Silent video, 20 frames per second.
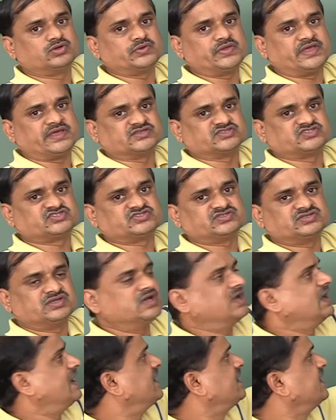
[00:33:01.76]
to x,
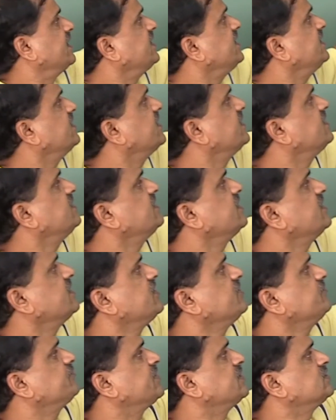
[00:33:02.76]
an
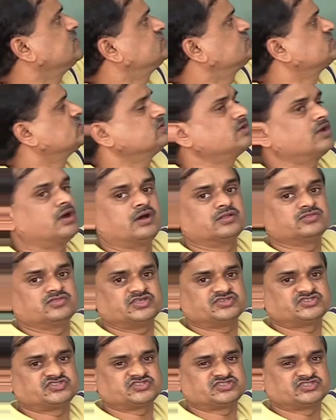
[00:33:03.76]
identity function on
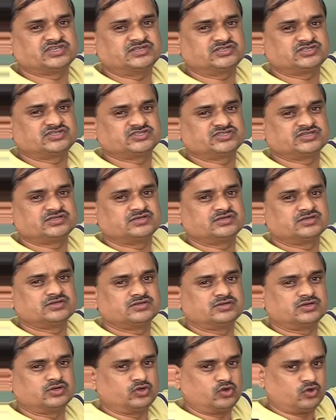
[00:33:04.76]
the set
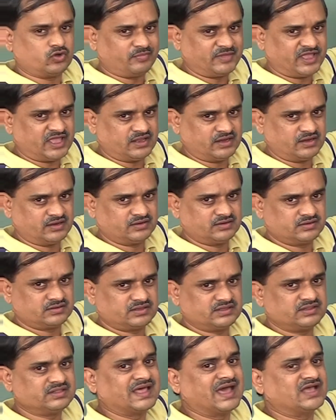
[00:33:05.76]

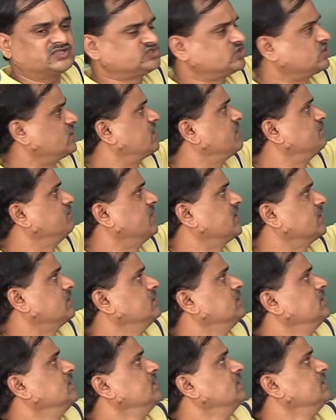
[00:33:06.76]
domain, natural number.
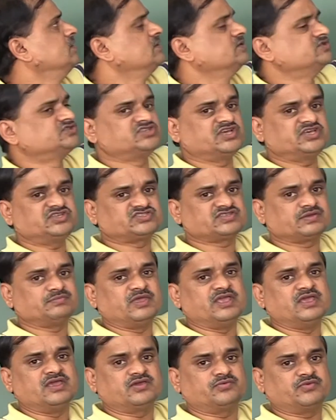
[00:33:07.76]
Say
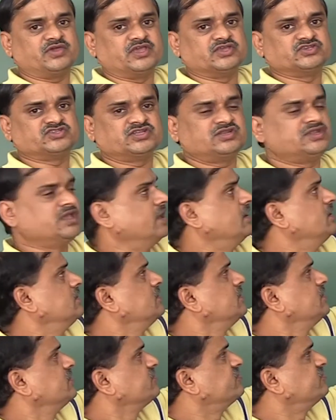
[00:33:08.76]
some equation
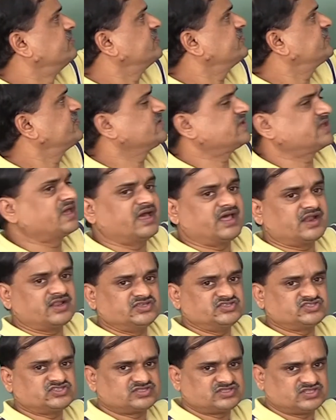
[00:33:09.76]
A. This
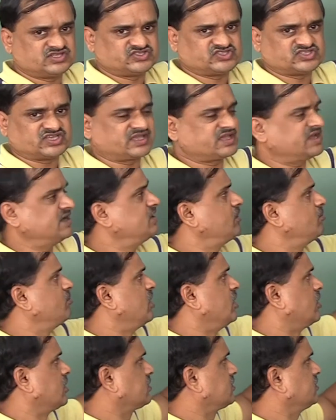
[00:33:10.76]
carries the second
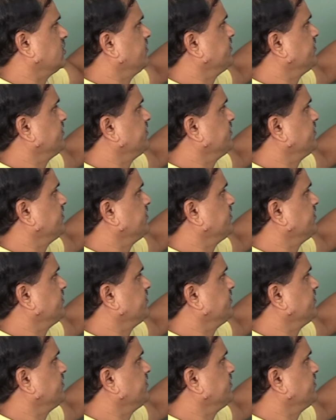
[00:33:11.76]
mark.